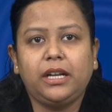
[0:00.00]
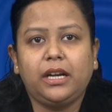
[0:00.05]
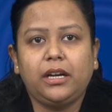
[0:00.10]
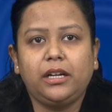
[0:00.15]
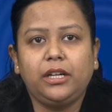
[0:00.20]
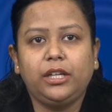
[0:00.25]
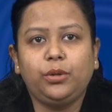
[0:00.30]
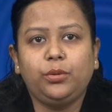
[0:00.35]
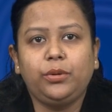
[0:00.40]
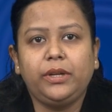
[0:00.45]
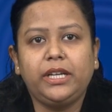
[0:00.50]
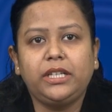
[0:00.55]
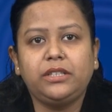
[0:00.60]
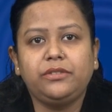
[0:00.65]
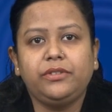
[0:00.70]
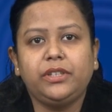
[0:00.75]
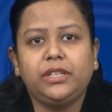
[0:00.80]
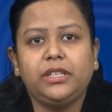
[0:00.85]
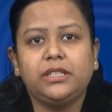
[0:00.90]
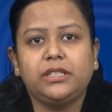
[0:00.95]
articulates
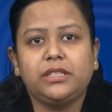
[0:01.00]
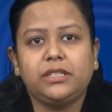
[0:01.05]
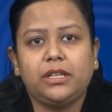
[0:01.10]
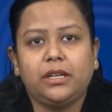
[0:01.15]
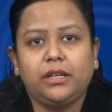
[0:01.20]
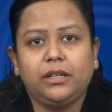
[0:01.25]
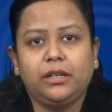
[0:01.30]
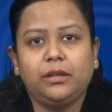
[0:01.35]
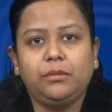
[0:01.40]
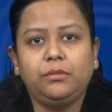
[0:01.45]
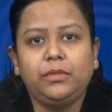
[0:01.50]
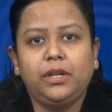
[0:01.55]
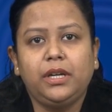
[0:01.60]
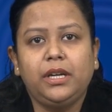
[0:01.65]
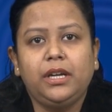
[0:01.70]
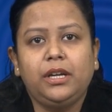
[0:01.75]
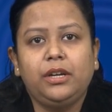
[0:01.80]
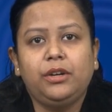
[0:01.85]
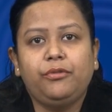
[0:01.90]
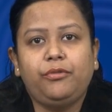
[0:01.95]
with the sternum,
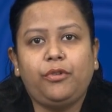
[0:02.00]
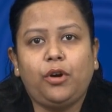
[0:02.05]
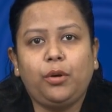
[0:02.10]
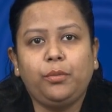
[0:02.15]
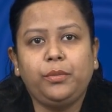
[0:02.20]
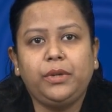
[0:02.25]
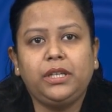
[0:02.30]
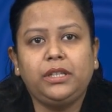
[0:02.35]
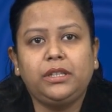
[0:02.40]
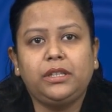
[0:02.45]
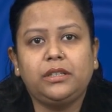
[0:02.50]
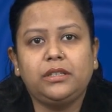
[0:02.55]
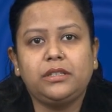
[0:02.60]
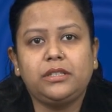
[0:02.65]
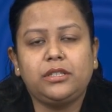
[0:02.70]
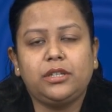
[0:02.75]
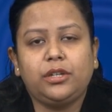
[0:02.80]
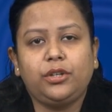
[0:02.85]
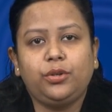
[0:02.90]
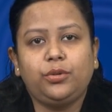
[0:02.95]
forming the
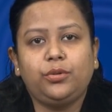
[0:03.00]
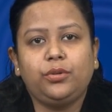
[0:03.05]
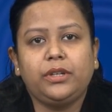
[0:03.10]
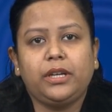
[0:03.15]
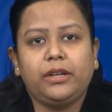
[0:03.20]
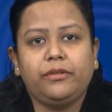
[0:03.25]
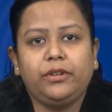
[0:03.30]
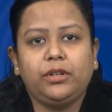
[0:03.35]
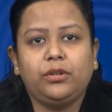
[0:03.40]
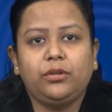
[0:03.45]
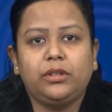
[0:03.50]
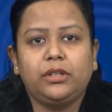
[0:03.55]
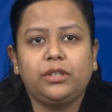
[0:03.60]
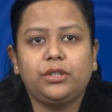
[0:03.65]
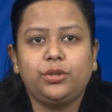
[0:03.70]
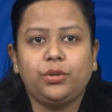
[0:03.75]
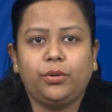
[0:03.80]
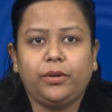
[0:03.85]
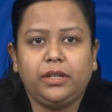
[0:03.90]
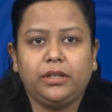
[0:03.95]
sternoclavicular
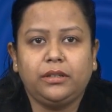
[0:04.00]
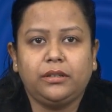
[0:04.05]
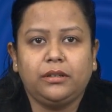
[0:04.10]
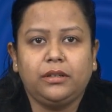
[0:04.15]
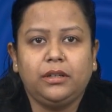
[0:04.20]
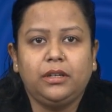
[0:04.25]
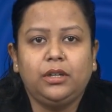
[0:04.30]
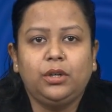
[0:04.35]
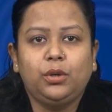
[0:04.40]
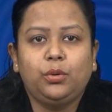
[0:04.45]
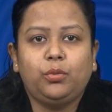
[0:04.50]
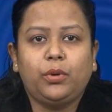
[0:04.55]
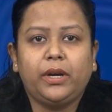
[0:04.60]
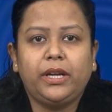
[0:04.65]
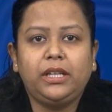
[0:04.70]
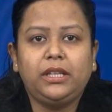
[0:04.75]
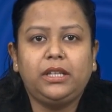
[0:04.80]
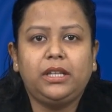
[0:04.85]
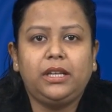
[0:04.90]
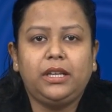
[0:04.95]
joint,
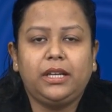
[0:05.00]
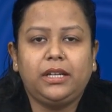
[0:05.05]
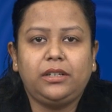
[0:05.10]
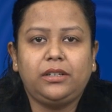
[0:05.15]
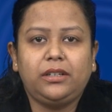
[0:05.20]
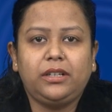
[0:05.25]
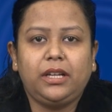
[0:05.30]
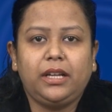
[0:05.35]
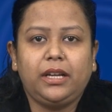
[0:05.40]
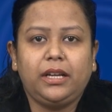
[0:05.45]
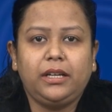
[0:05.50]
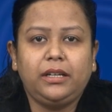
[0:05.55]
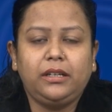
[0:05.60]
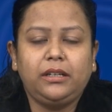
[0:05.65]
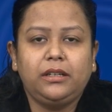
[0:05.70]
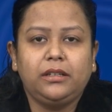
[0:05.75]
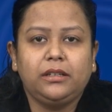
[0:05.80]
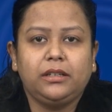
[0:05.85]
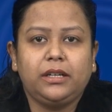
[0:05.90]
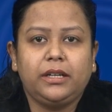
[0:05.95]
while the lateral end
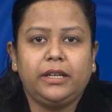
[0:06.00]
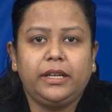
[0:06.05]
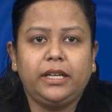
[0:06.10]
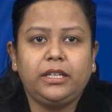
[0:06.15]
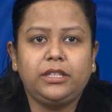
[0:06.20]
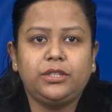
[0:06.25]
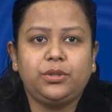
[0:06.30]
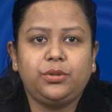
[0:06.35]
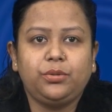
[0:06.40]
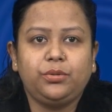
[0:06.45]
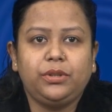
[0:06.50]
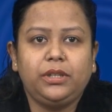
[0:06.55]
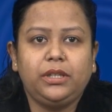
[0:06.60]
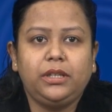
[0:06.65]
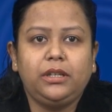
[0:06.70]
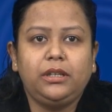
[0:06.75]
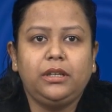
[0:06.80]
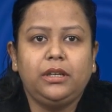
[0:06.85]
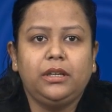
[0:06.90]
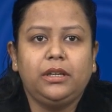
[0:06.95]
connects to
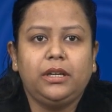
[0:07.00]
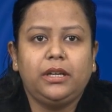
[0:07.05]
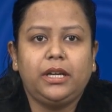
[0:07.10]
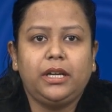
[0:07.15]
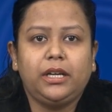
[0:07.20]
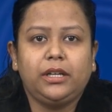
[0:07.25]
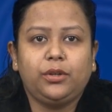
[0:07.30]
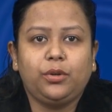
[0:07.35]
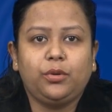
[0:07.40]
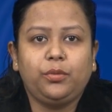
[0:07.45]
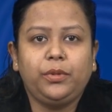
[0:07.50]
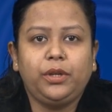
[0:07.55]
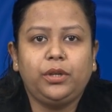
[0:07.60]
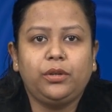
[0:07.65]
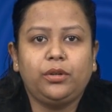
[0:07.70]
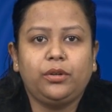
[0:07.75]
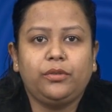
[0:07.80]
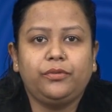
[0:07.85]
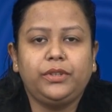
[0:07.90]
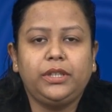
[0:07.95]
the
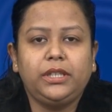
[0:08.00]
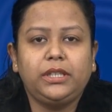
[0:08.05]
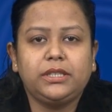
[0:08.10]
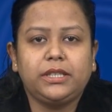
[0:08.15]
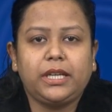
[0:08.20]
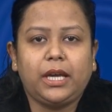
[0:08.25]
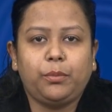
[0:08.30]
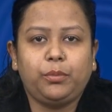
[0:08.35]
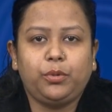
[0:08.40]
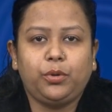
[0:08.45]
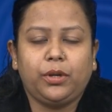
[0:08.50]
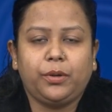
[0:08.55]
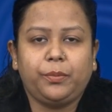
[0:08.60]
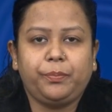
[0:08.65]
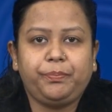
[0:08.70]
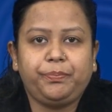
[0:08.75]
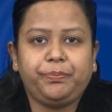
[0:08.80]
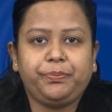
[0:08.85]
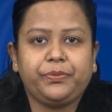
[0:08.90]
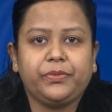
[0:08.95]
acromion of the scapula,
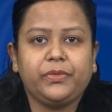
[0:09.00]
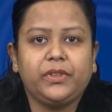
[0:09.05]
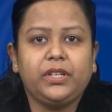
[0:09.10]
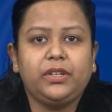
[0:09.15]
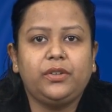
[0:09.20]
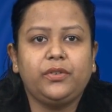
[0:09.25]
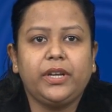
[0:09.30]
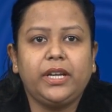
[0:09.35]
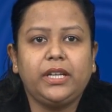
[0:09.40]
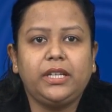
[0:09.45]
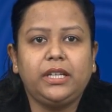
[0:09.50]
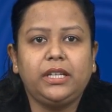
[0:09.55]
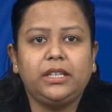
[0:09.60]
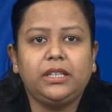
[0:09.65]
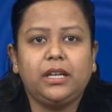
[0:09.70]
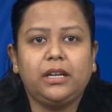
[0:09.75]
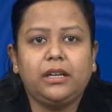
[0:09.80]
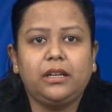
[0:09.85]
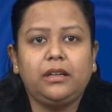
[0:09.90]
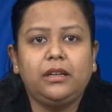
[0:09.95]
creating
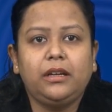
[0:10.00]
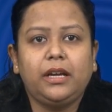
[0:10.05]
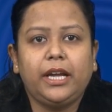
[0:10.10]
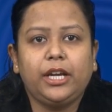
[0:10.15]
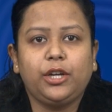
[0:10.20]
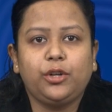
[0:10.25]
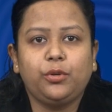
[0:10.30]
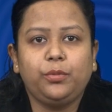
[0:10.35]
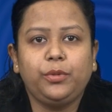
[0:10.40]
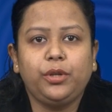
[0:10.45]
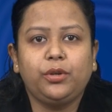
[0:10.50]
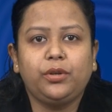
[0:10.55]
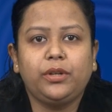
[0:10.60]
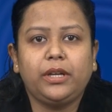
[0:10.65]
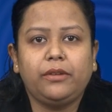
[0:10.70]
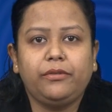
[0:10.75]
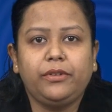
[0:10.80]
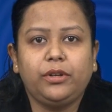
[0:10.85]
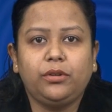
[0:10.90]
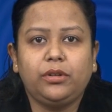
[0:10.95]
the
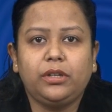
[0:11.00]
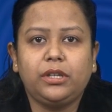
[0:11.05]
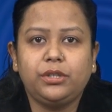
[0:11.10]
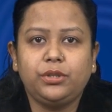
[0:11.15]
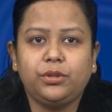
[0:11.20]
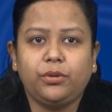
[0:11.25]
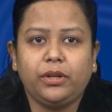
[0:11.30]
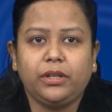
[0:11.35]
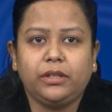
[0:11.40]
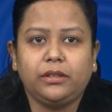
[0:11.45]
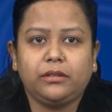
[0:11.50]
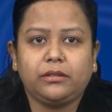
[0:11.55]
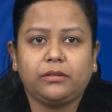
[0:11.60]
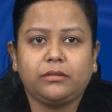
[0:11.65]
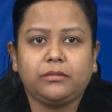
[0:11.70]
acromioclavicular joint.